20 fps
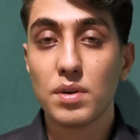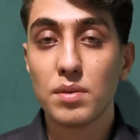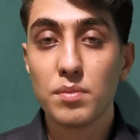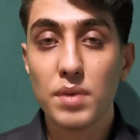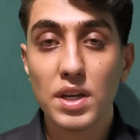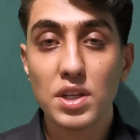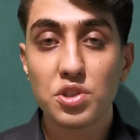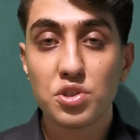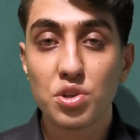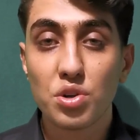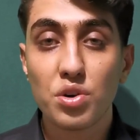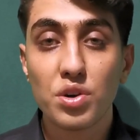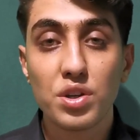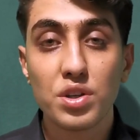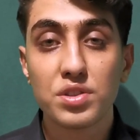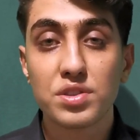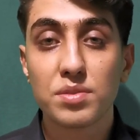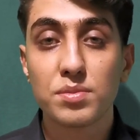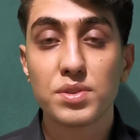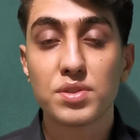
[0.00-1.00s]
Make sure
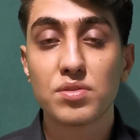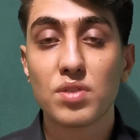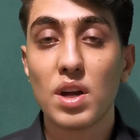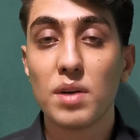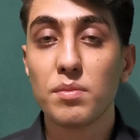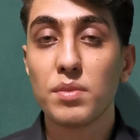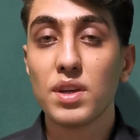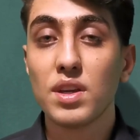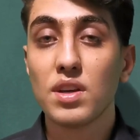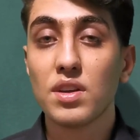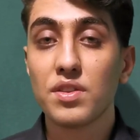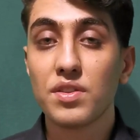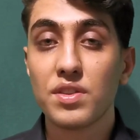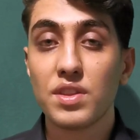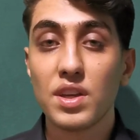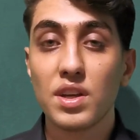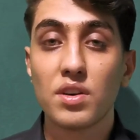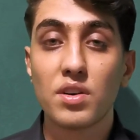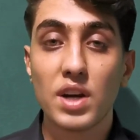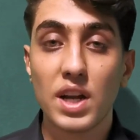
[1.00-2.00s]
you subscribe me on
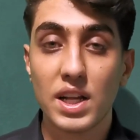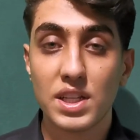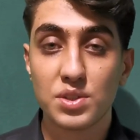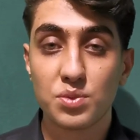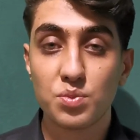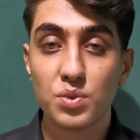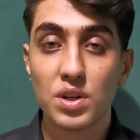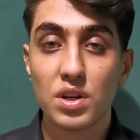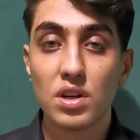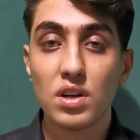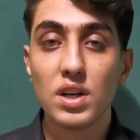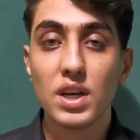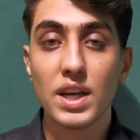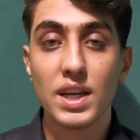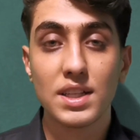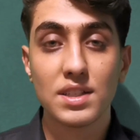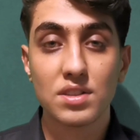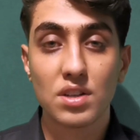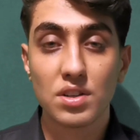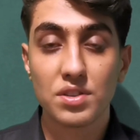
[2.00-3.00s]
there as well,
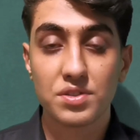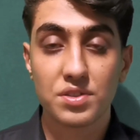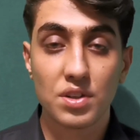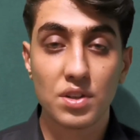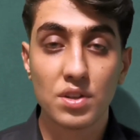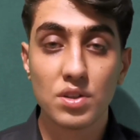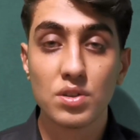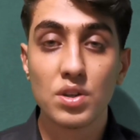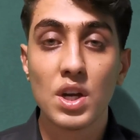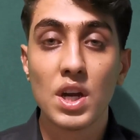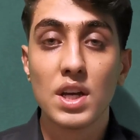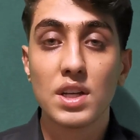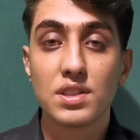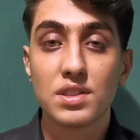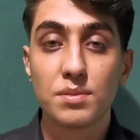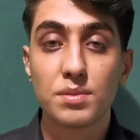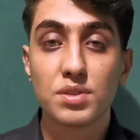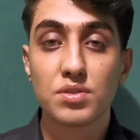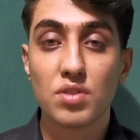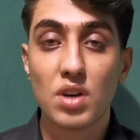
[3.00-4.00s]
and also
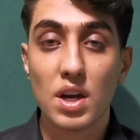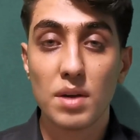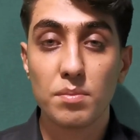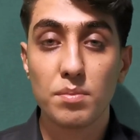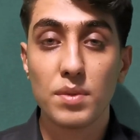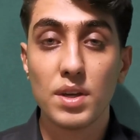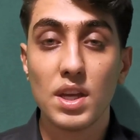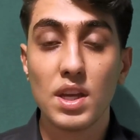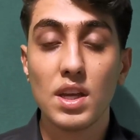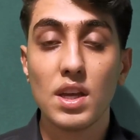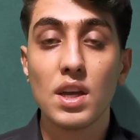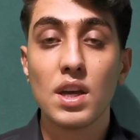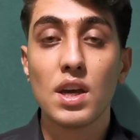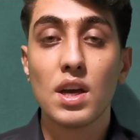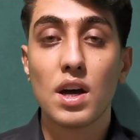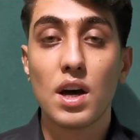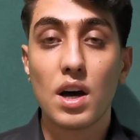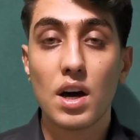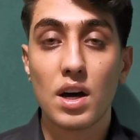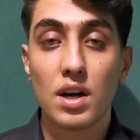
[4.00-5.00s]
subscribe me
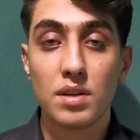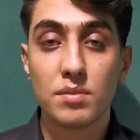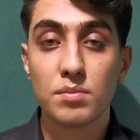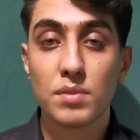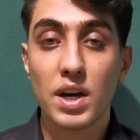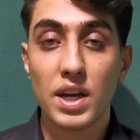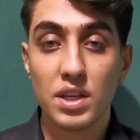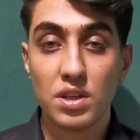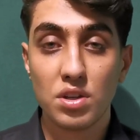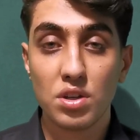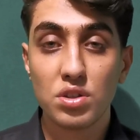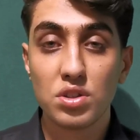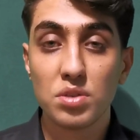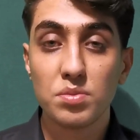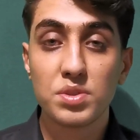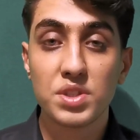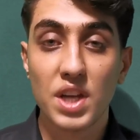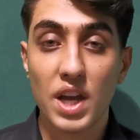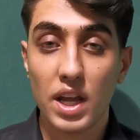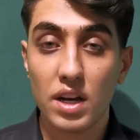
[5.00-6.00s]
on my
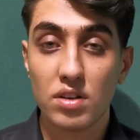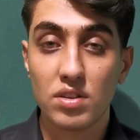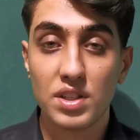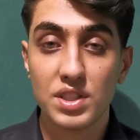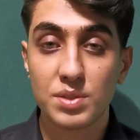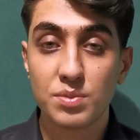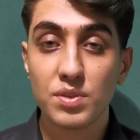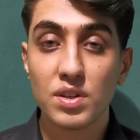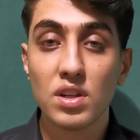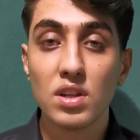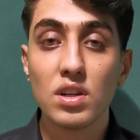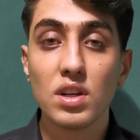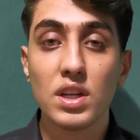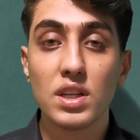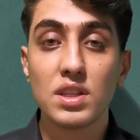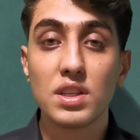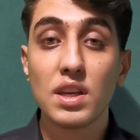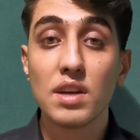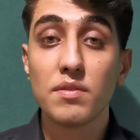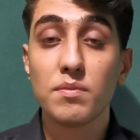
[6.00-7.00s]
YouTube channel as well,
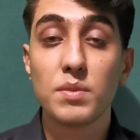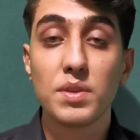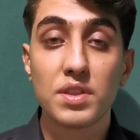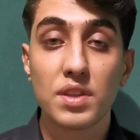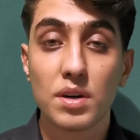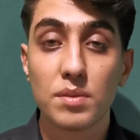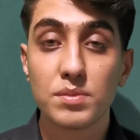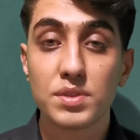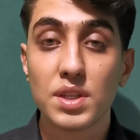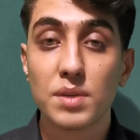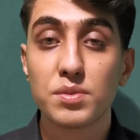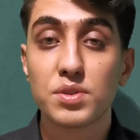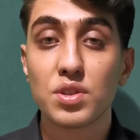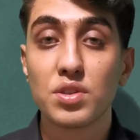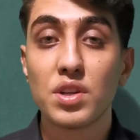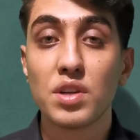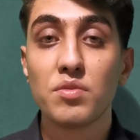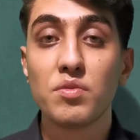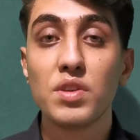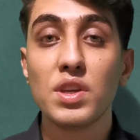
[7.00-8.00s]
and give me thumbs up
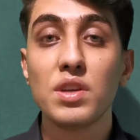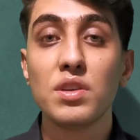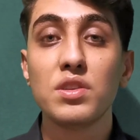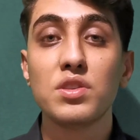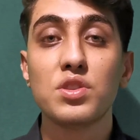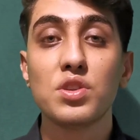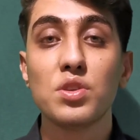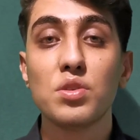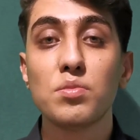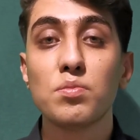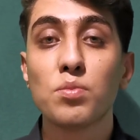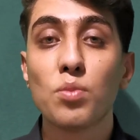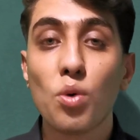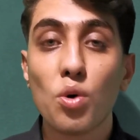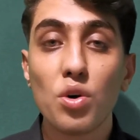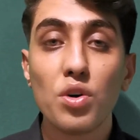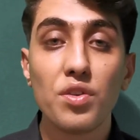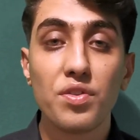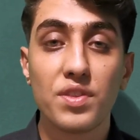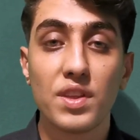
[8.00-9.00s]
so that we do
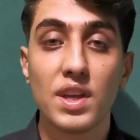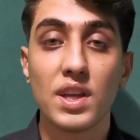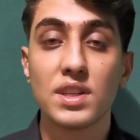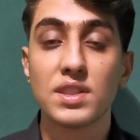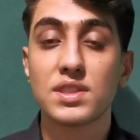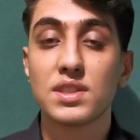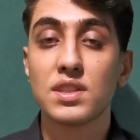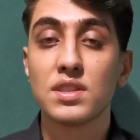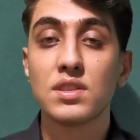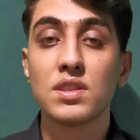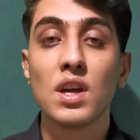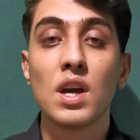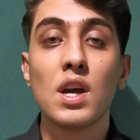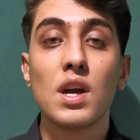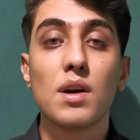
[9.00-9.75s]
more things and